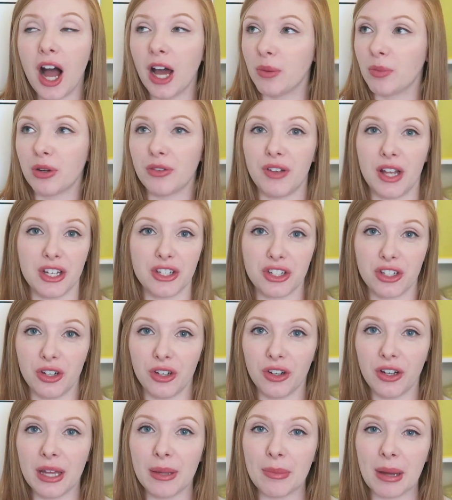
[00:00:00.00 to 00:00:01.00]

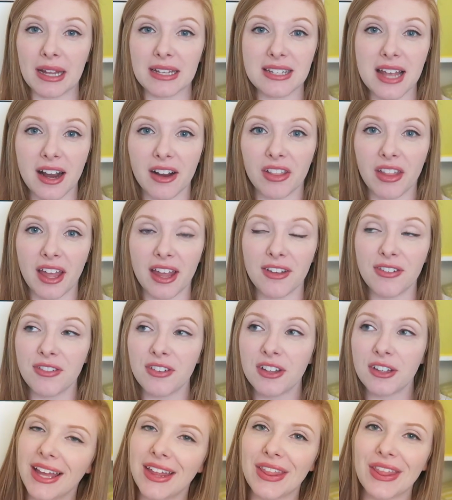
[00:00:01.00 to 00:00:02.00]
unprofessional in my entire life
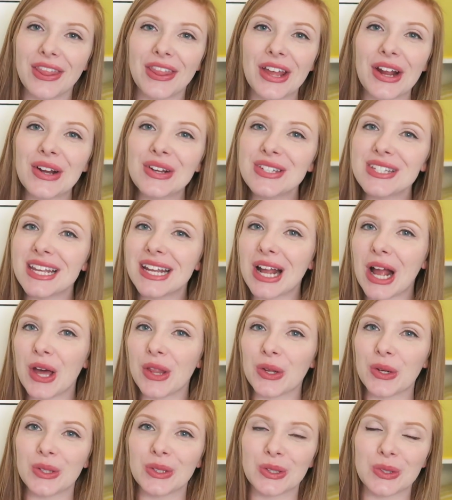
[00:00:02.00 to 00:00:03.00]
and there's like
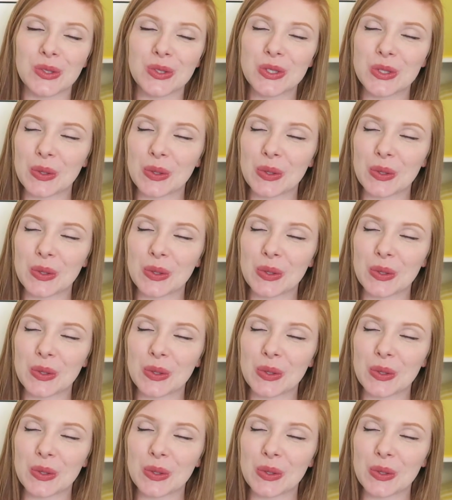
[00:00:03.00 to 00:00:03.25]
other little